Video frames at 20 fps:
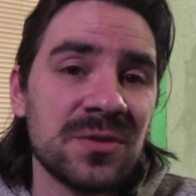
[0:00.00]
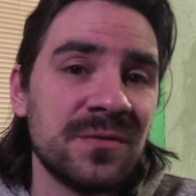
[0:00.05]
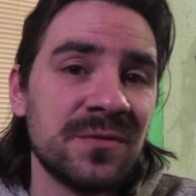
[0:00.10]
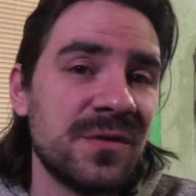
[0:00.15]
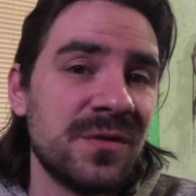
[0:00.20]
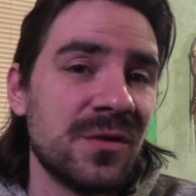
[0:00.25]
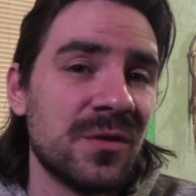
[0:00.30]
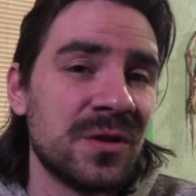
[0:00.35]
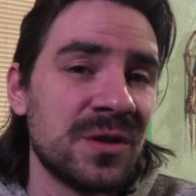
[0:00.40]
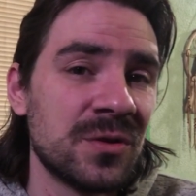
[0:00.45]
of
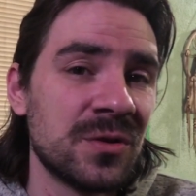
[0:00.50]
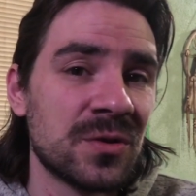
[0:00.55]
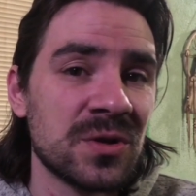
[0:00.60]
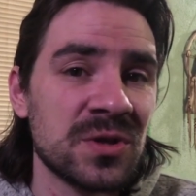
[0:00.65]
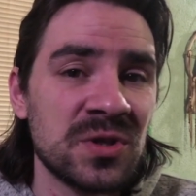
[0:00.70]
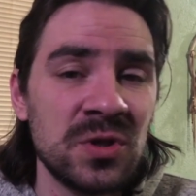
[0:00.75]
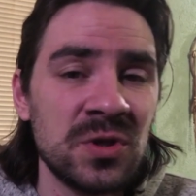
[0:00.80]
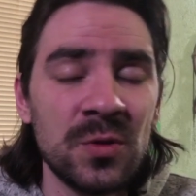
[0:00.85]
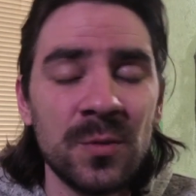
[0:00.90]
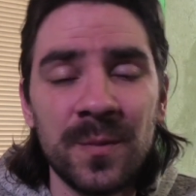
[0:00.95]
you and your
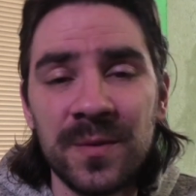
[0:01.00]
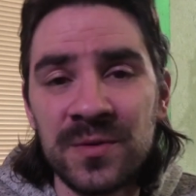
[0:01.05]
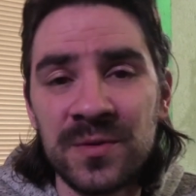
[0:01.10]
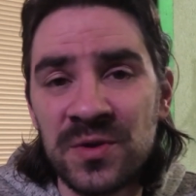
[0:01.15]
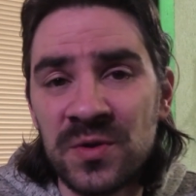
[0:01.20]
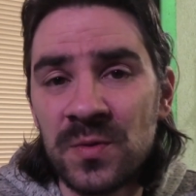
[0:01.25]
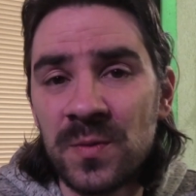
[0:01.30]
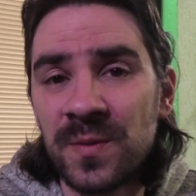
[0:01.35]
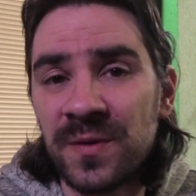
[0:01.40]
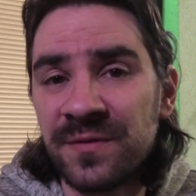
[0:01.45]

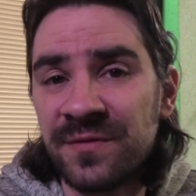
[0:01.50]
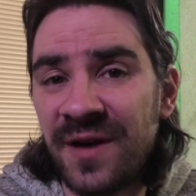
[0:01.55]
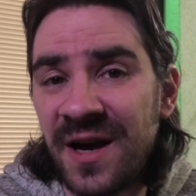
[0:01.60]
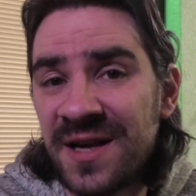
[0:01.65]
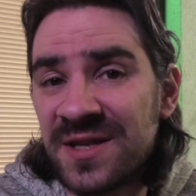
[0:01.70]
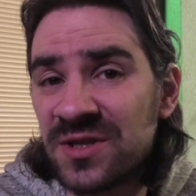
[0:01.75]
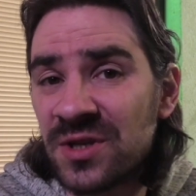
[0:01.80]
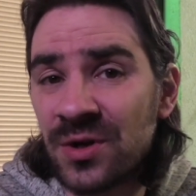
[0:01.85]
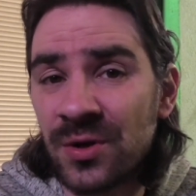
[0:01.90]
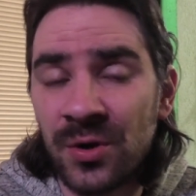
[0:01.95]

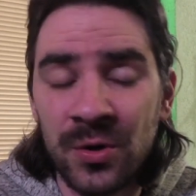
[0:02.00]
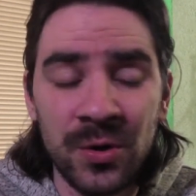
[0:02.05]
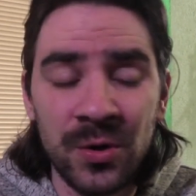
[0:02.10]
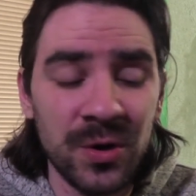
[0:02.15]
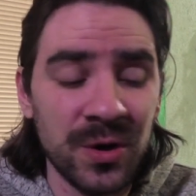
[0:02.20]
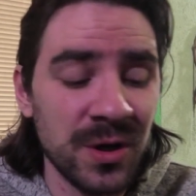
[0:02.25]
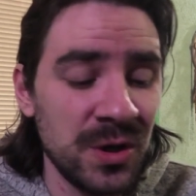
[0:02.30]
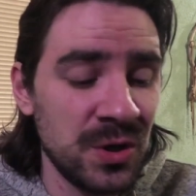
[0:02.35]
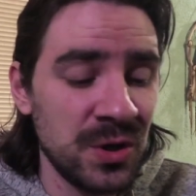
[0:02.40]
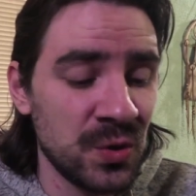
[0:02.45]
supervisor,
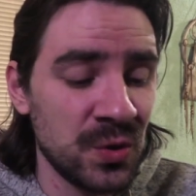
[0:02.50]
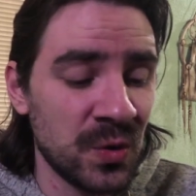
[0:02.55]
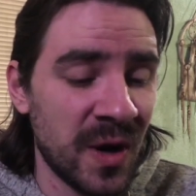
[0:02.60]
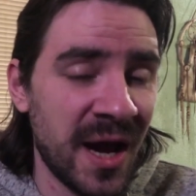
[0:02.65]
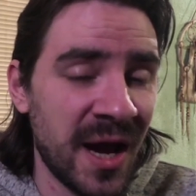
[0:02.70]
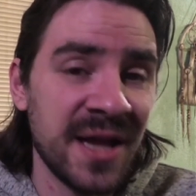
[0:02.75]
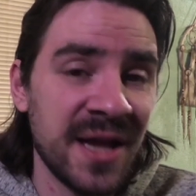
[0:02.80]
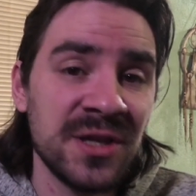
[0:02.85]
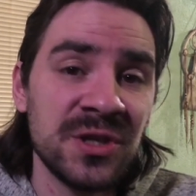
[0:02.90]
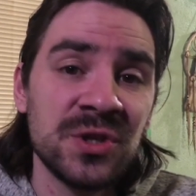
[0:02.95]
or you
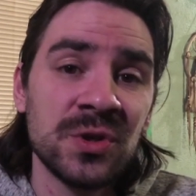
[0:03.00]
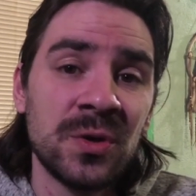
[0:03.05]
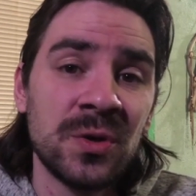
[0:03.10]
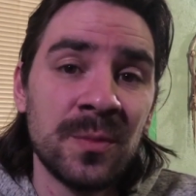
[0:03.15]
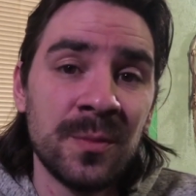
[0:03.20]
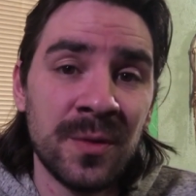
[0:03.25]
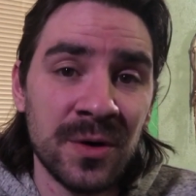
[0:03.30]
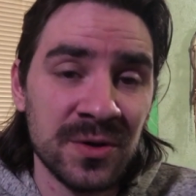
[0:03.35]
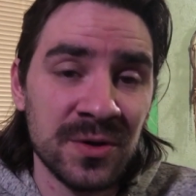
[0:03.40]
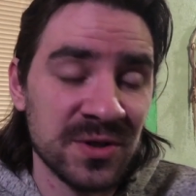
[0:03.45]
and your
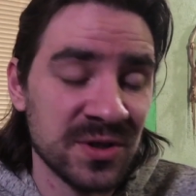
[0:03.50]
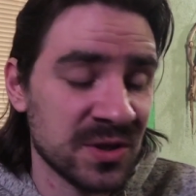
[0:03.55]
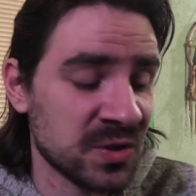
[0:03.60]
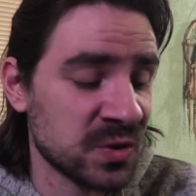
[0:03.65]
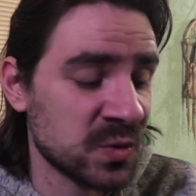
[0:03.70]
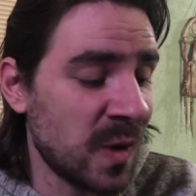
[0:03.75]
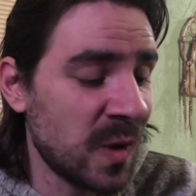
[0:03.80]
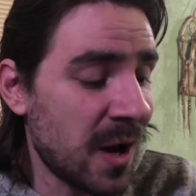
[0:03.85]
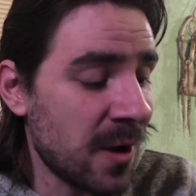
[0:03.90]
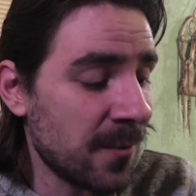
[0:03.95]
boss
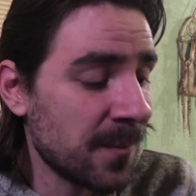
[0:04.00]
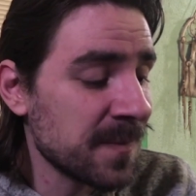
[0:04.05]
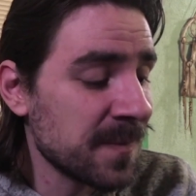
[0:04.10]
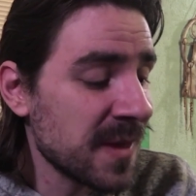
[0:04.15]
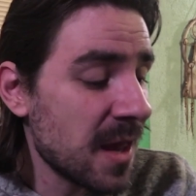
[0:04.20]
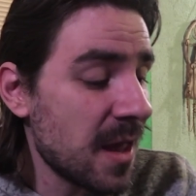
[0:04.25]
as well.